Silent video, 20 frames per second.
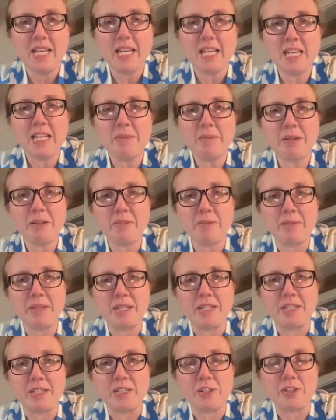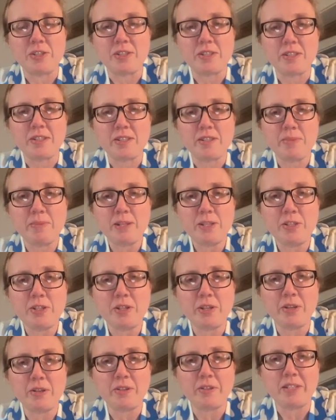And my remaining digits in this
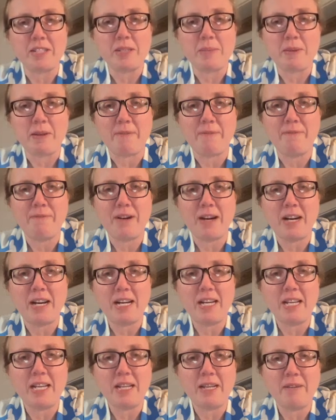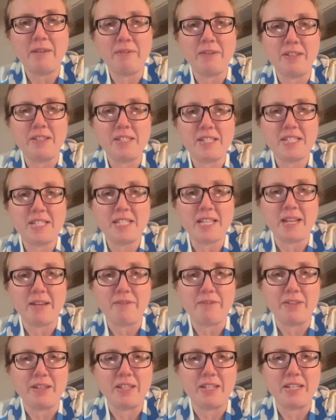region are going to be 5,
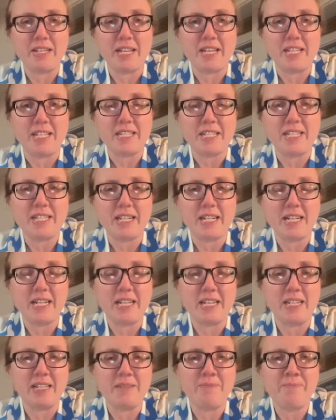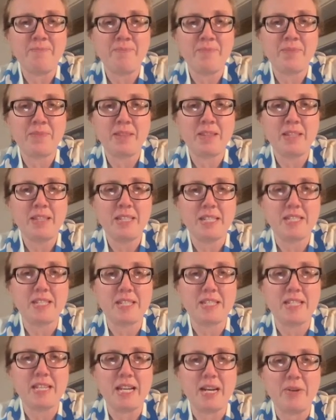7, and 9. This
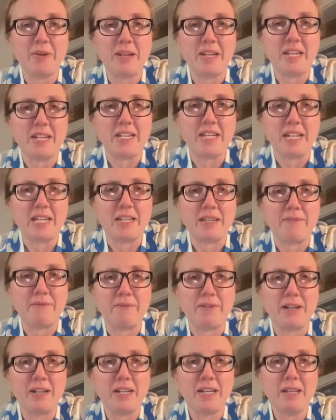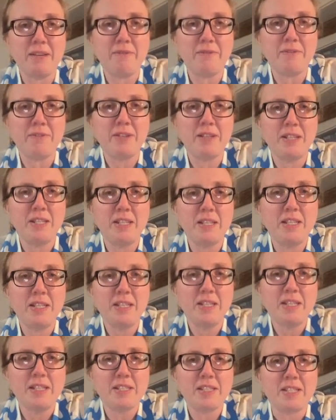is now a naked 5,
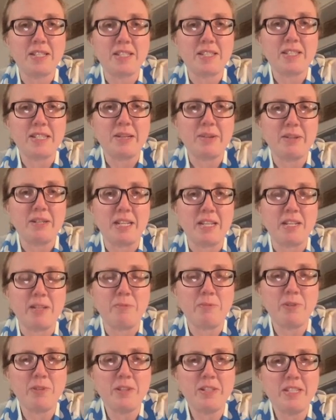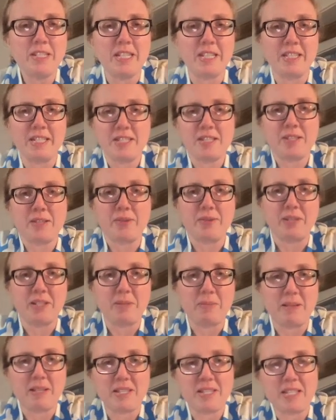so that's now a naked 1, and this is going
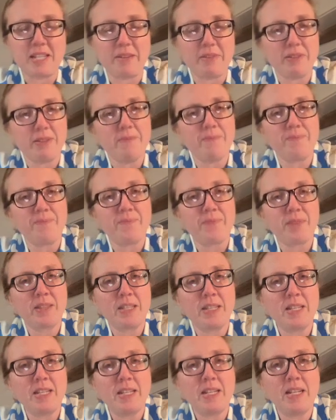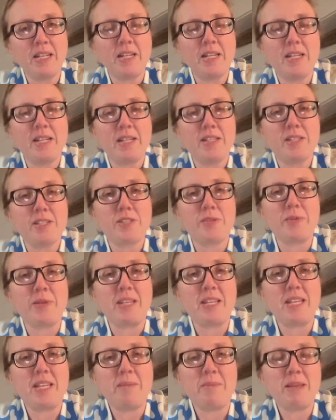to be a 7. So we
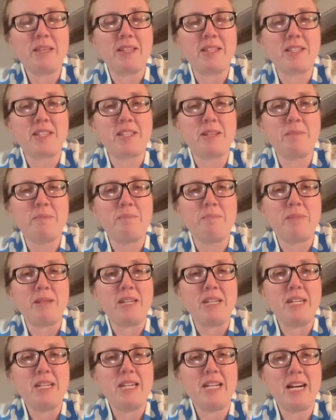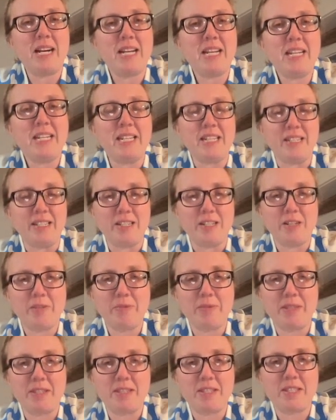can't make the sum be 9 here
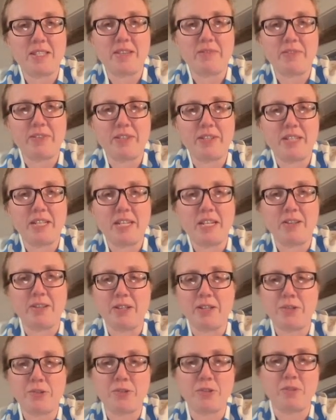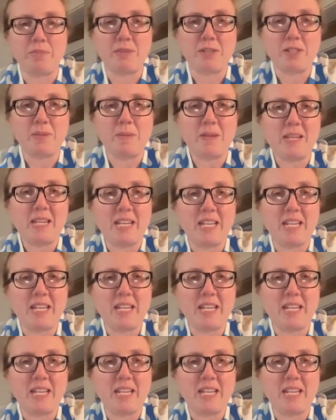with the 7 on the arrow, so it must be